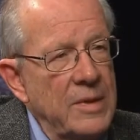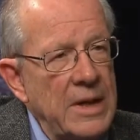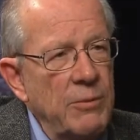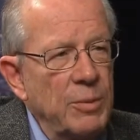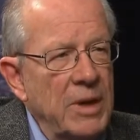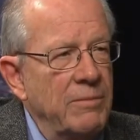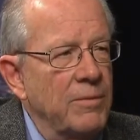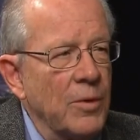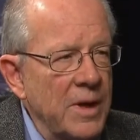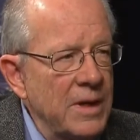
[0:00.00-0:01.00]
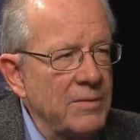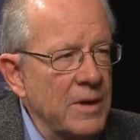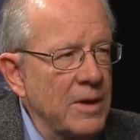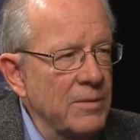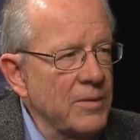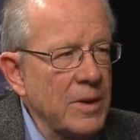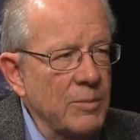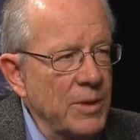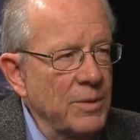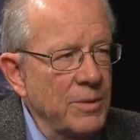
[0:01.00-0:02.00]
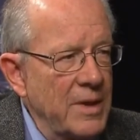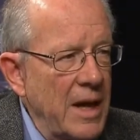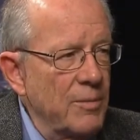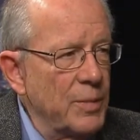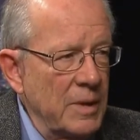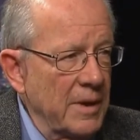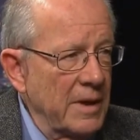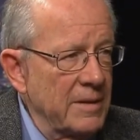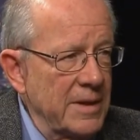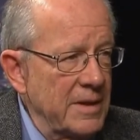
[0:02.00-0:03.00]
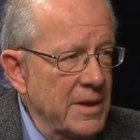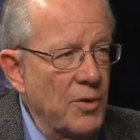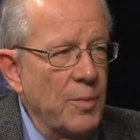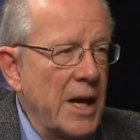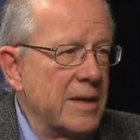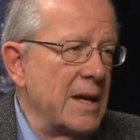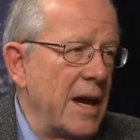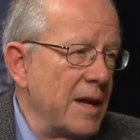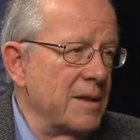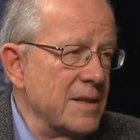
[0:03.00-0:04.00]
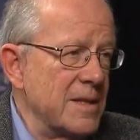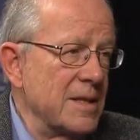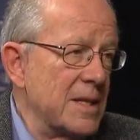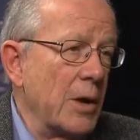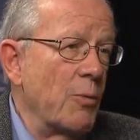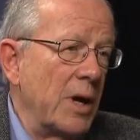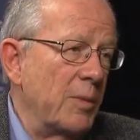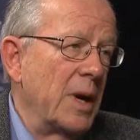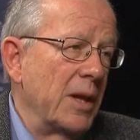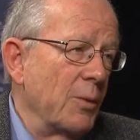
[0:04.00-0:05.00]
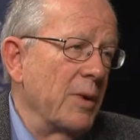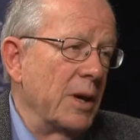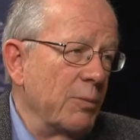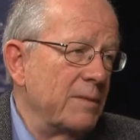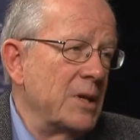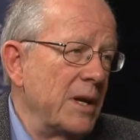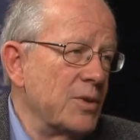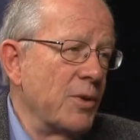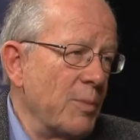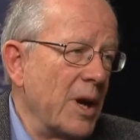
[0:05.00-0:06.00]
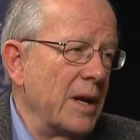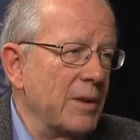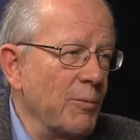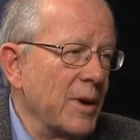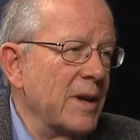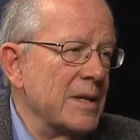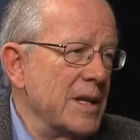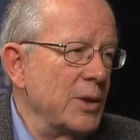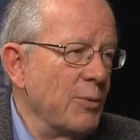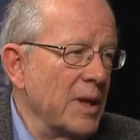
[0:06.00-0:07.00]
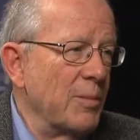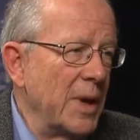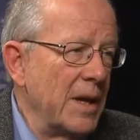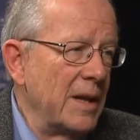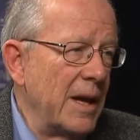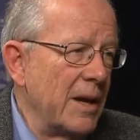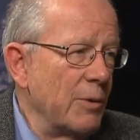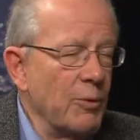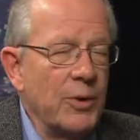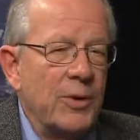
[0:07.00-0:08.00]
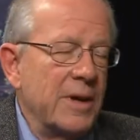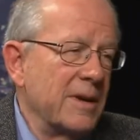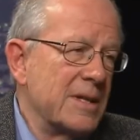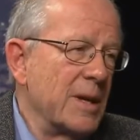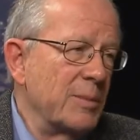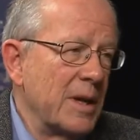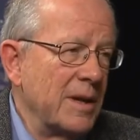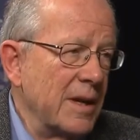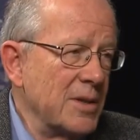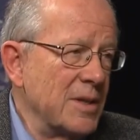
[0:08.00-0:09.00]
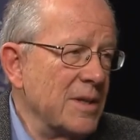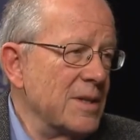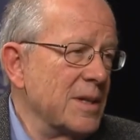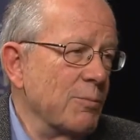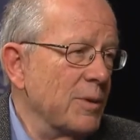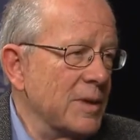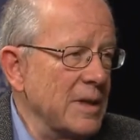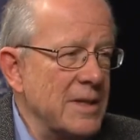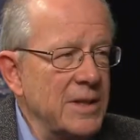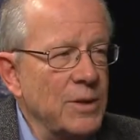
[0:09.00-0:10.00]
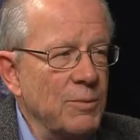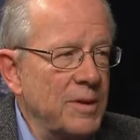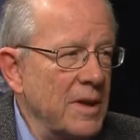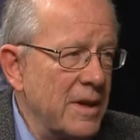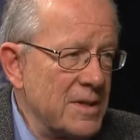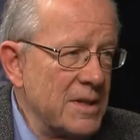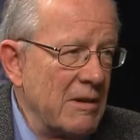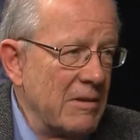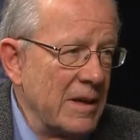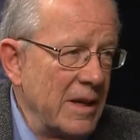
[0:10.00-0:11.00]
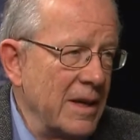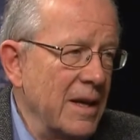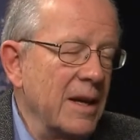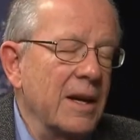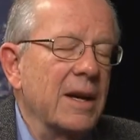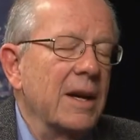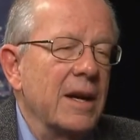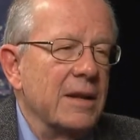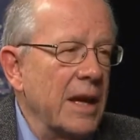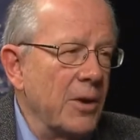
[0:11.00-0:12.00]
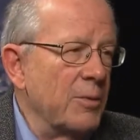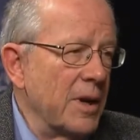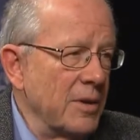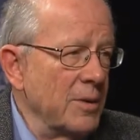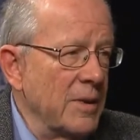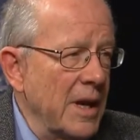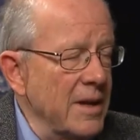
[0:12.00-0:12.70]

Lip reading: That would be very difficult for them to do that politically, to go back to Athens and say, well, by the way, we've changed our mind and we're continuing the bailout and we're going to accept the conditions and we'll continue with the austerity. They don't want to do that.